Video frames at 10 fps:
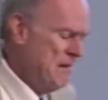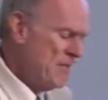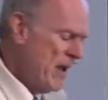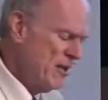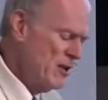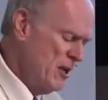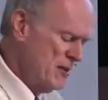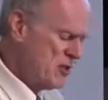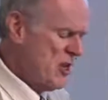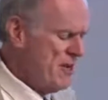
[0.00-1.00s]
And
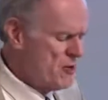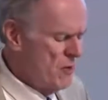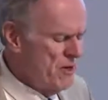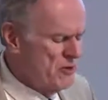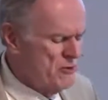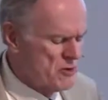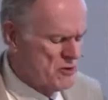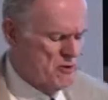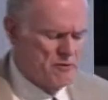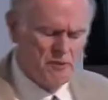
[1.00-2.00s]
Aeneas Sage went to a
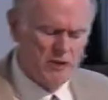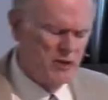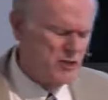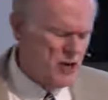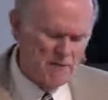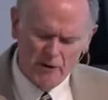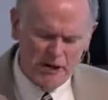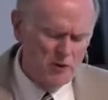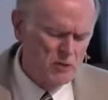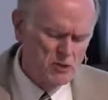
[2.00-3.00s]
certain village, I
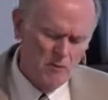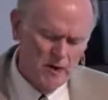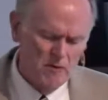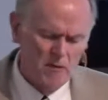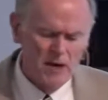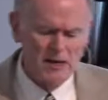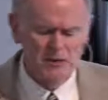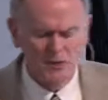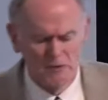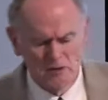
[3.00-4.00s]
forget which one it
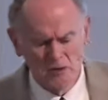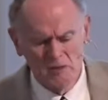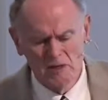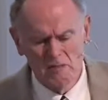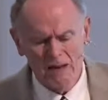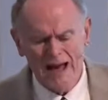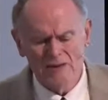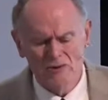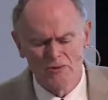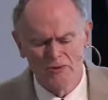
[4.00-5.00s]
was. He was to be the
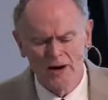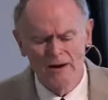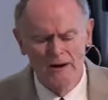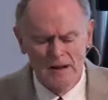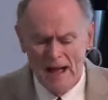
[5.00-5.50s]
pastor there.